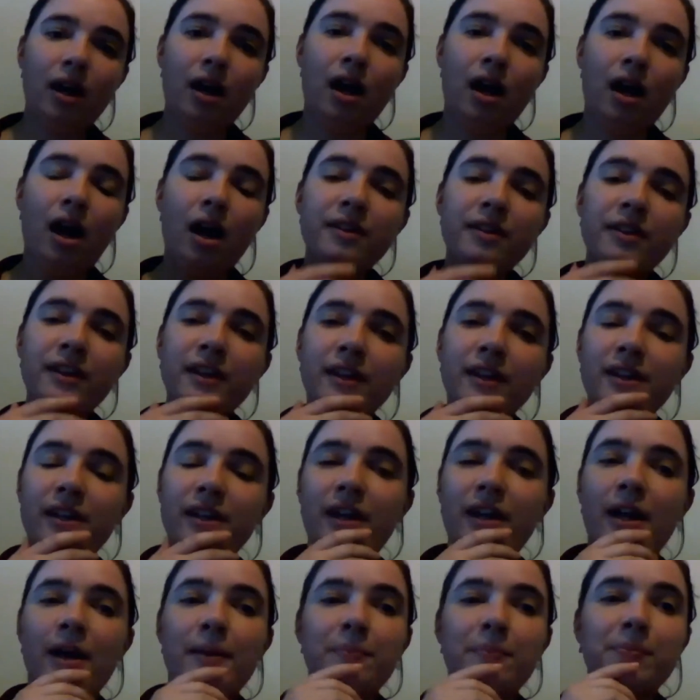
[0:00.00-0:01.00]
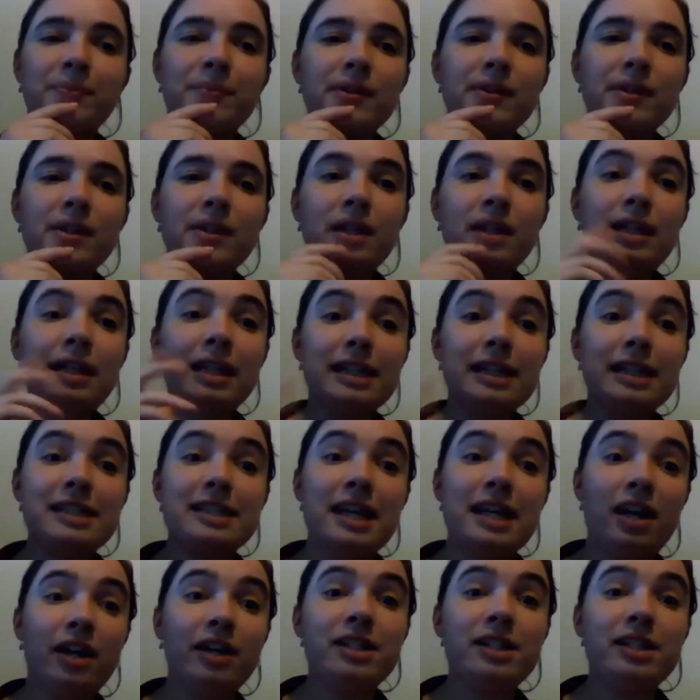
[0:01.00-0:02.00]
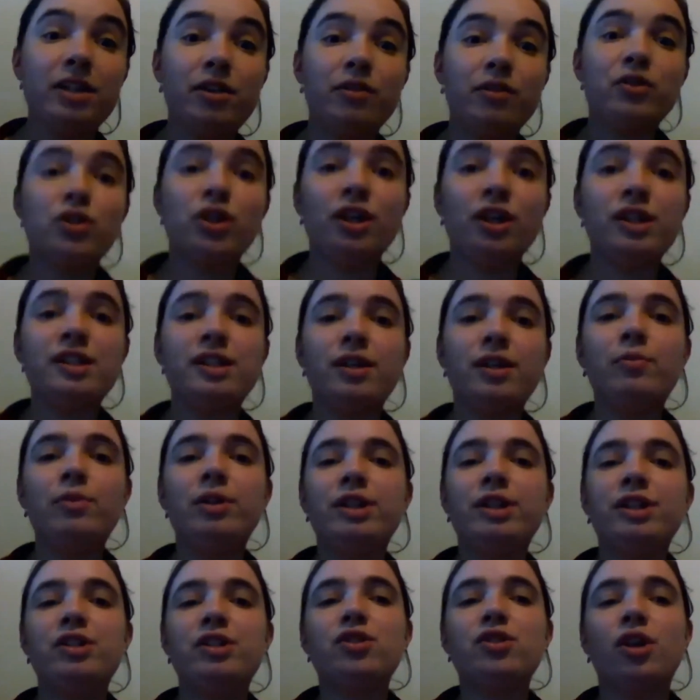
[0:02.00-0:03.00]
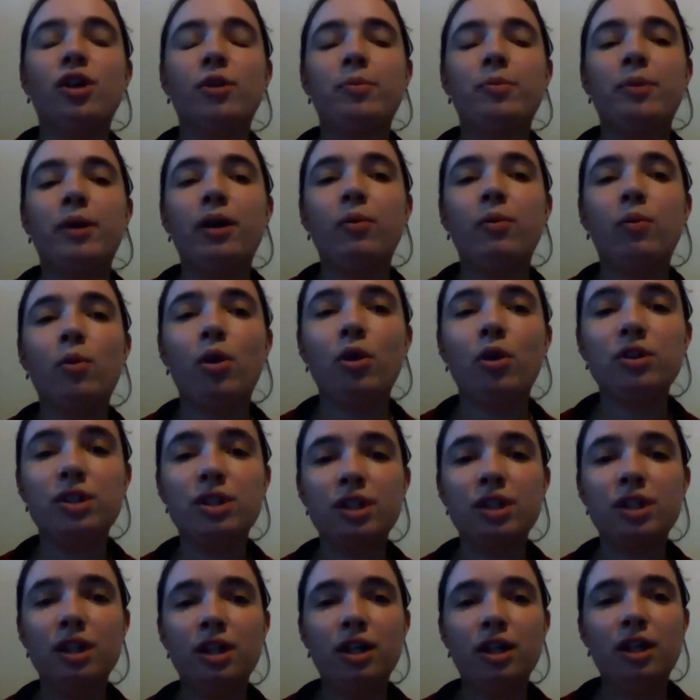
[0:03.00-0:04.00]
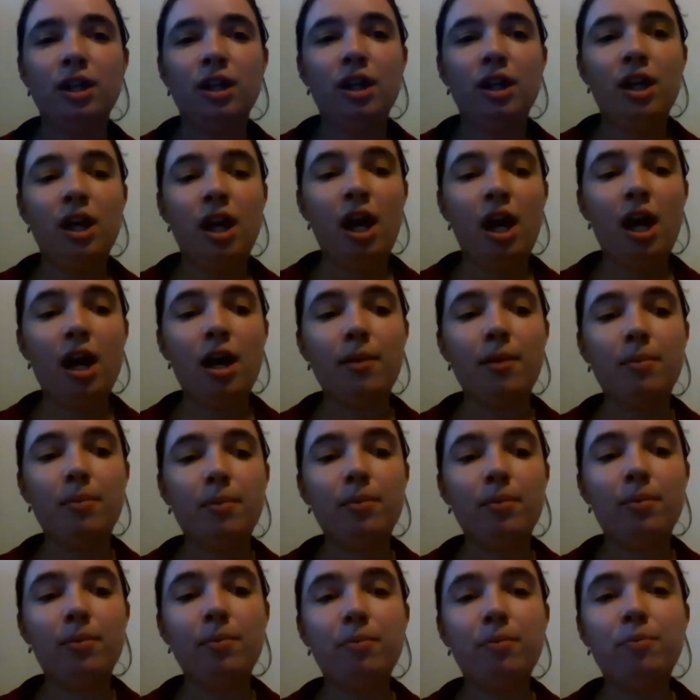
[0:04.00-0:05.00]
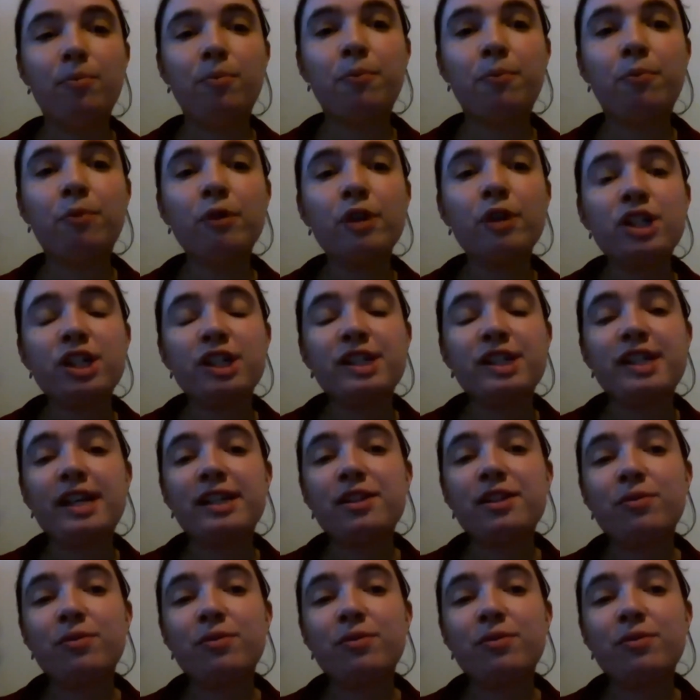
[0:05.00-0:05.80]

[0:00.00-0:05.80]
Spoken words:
I think linked to that idea of trust, I'm really struck by what Bridget says